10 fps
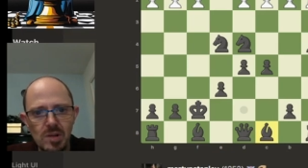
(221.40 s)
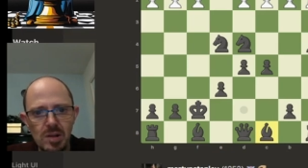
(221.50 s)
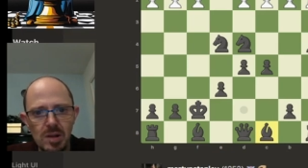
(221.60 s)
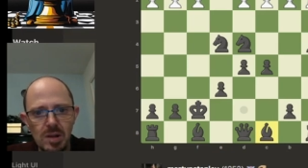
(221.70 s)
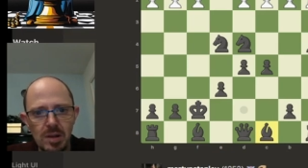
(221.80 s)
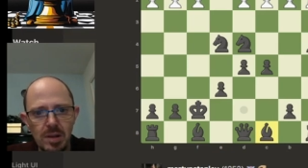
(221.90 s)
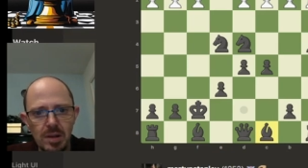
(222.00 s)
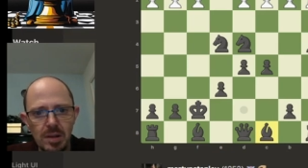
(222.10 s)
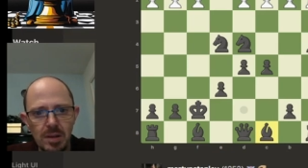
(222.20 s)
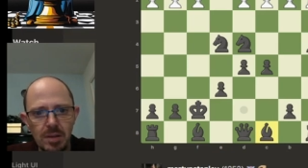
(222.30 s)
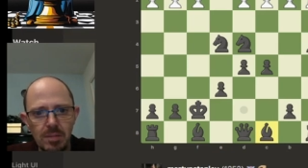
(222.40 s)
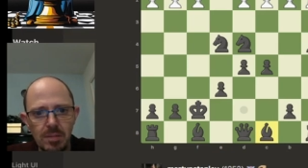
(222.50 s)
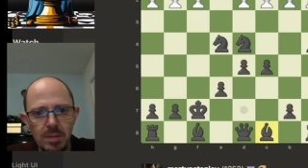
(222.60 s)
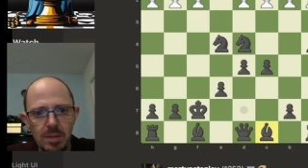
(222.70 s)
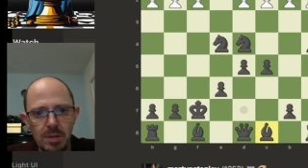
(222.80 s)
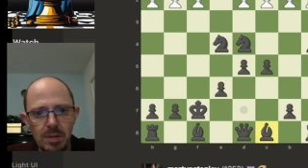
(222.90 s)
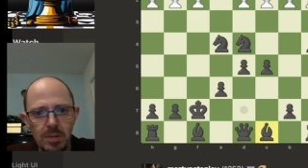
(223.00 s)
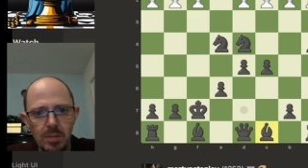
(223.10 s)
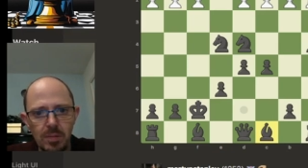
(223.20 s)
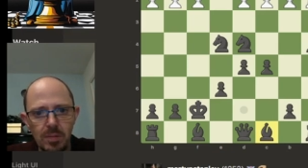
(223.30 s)
And I think we'll
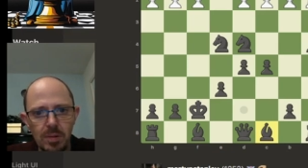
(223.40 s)
go...